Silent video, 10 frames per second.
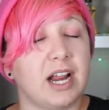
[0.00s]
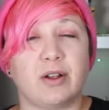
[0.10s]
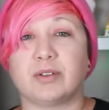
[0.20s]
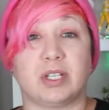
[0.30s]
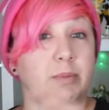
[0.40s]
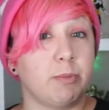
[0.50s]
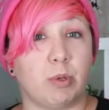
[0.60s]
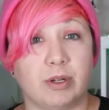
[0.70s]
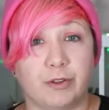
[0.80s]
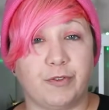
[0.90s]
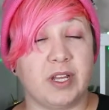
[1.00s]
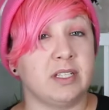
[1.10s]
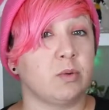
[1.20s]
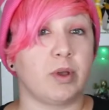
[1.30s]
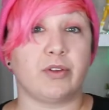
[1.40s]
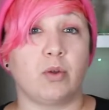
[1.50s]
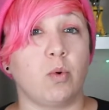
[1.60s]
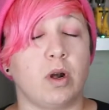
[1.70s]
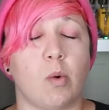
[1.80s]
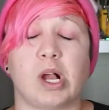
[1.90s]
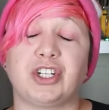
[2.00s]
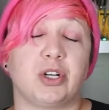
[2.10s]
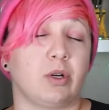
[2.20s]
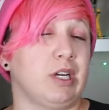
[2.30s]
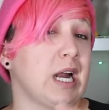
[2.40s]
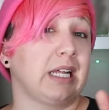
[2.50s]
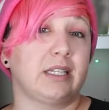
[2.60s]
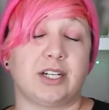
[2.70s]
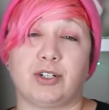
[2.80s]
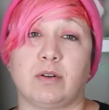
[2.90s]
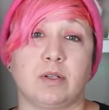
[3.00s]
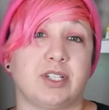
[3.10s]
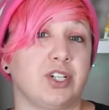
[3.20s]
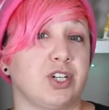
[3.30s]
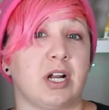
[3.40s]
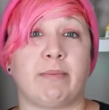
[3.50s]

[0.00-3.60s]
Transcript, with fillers: I know some people are on the fence, whether you want to watch it or you're not, that's your own decision.